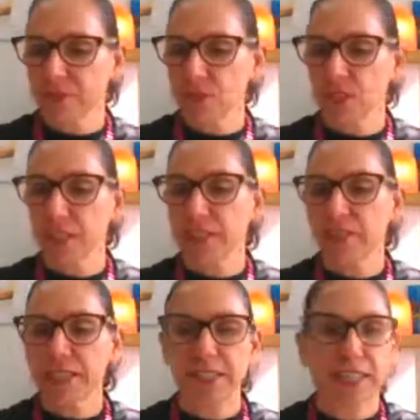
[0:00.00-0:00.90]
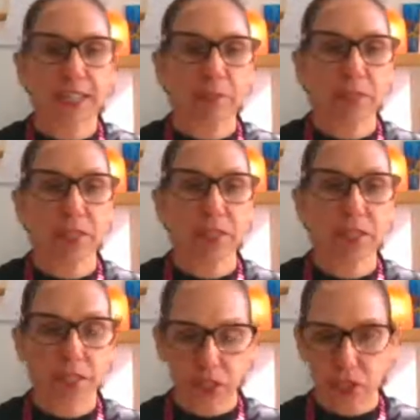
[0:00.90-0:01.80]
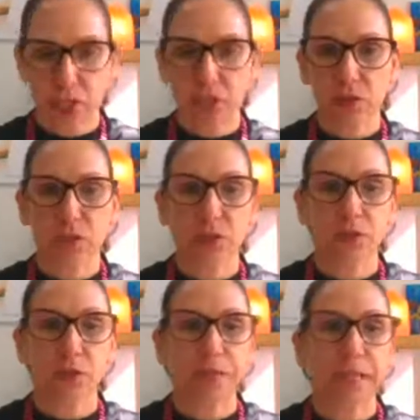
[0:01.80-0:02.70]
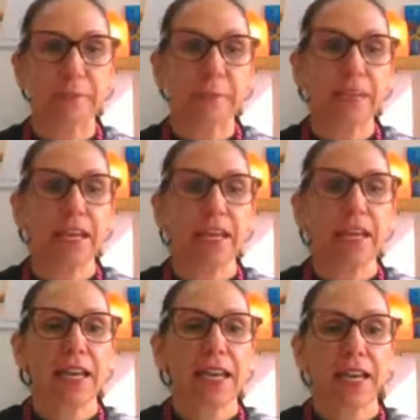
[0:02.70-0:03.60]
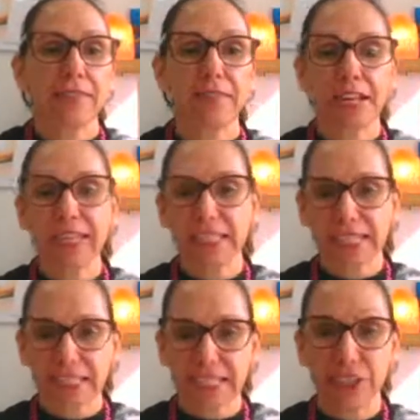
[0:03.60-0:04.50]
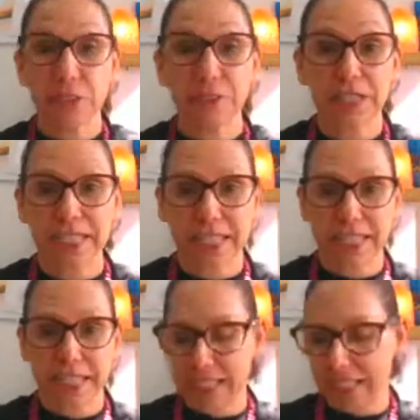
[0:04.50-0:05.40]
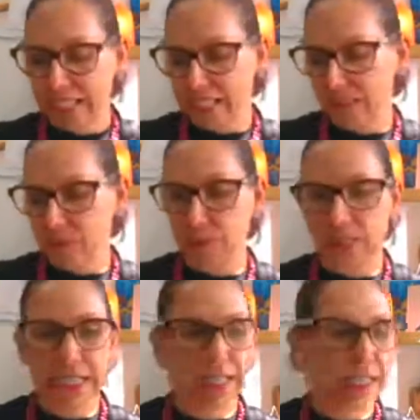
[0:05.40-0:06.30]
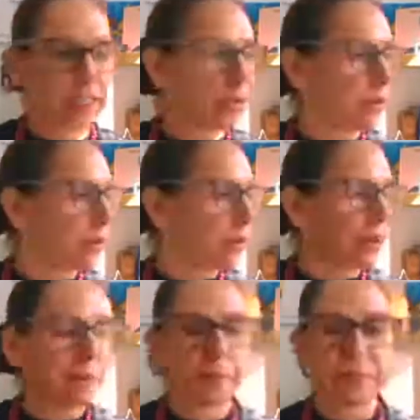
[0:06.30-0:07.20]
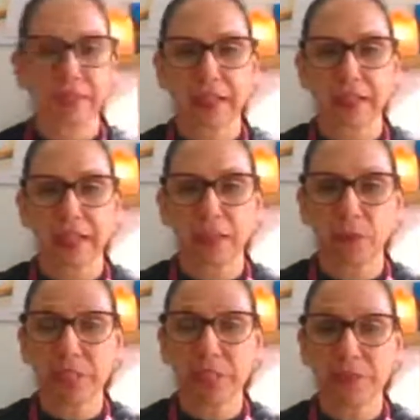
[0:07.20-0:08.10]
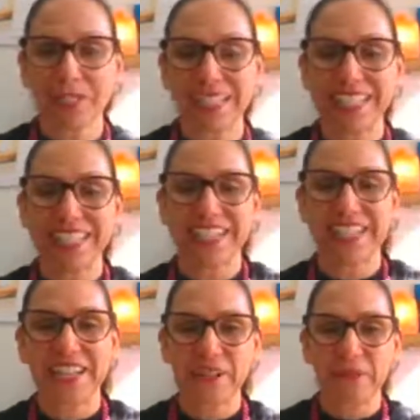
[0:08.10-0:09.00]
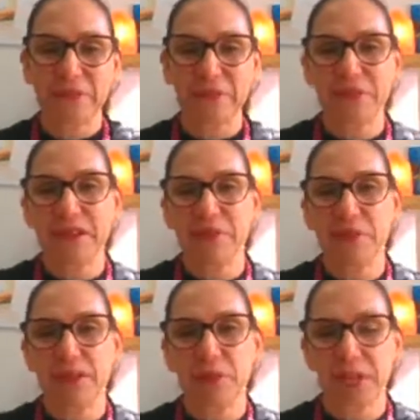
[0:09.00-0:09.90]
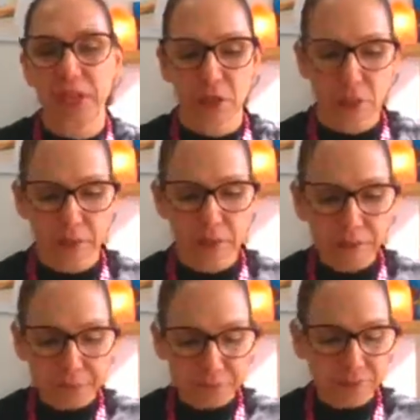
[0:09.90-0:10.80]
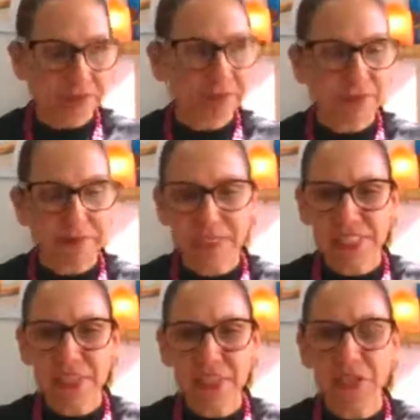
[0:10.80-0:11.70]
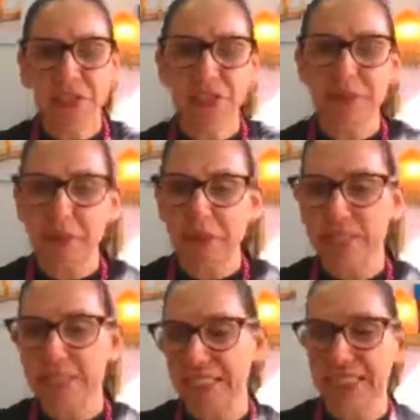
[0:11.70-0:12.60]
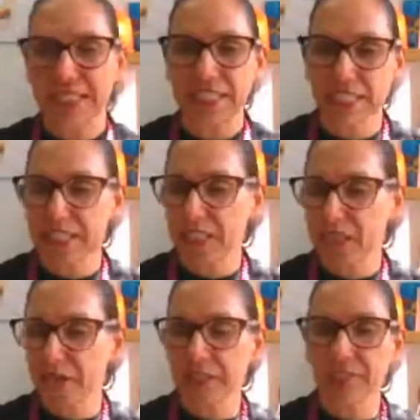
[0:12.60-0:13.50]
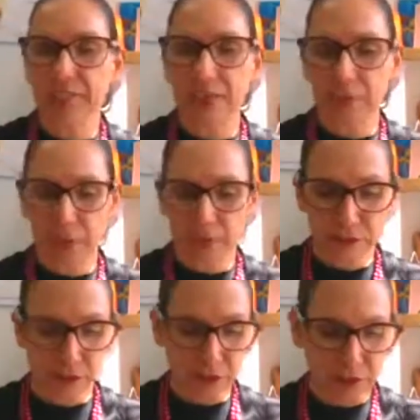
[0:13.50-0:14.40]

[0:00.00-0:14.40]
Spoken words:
Just going to give it a second because there's a circle still spinning. Finally, I had to restart this thing twice. So Wellness Wednesday, and I hope you are well where you are. There's non-stop bird singing today, and it's really, really beautiful.